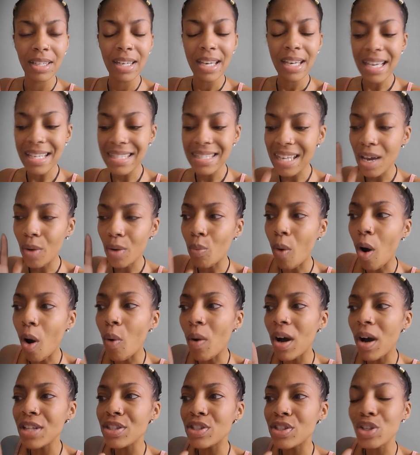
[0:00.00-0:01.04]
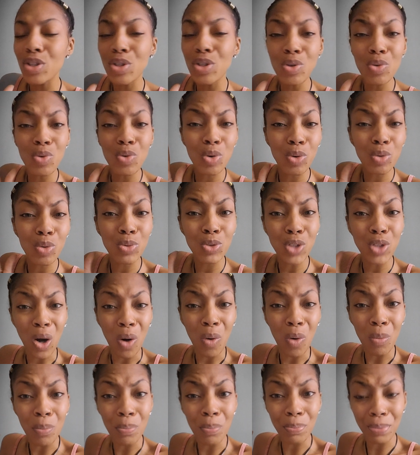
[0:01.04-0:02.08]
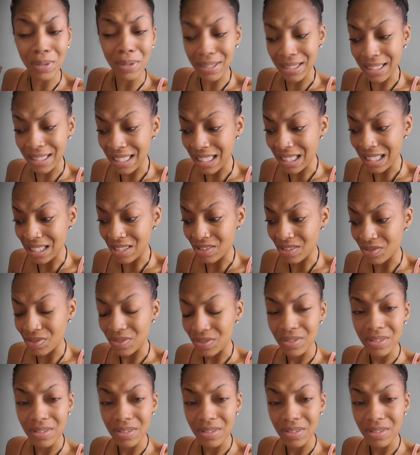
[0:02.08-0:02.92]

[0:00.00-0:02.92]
he said woe unto you who don't believe